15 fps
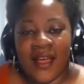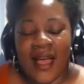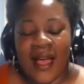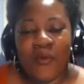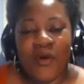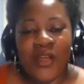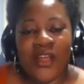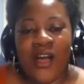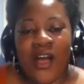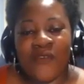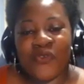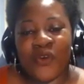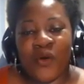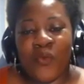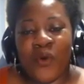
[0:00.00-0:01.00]
I want to
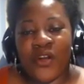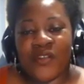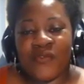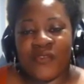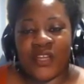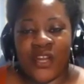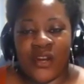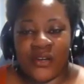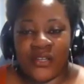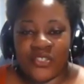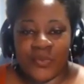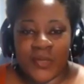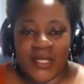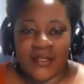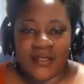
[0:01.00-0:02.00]
offer a word of
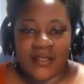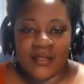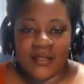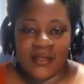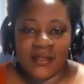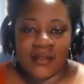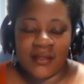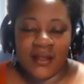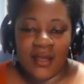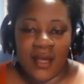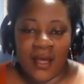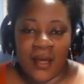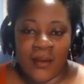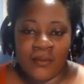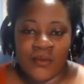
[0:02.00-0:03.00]
encouragement
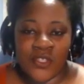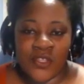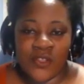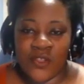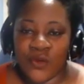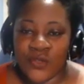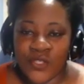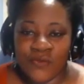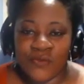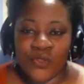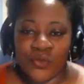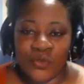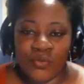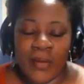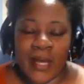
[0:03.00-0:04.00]
to those of
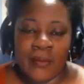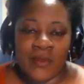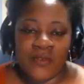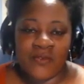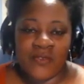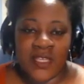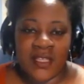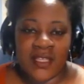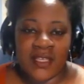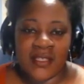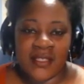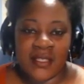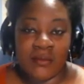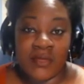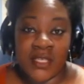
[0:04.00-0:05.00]
you who might be feeling
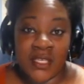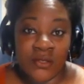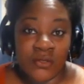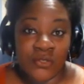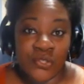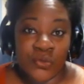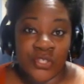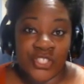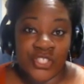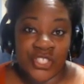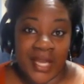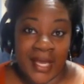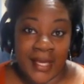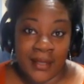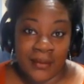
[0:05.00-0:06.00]
some guilt or
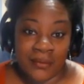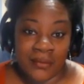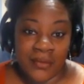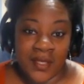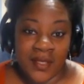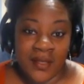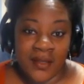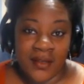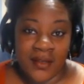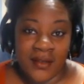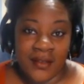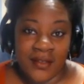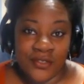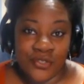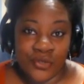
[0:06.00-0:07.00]
shame
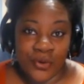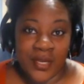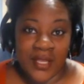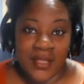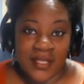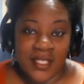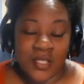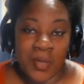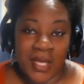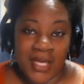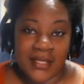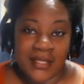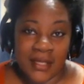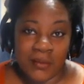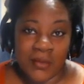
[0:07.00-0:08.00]
during this
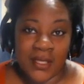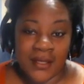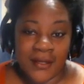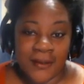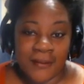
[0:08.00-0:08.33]
pandemic.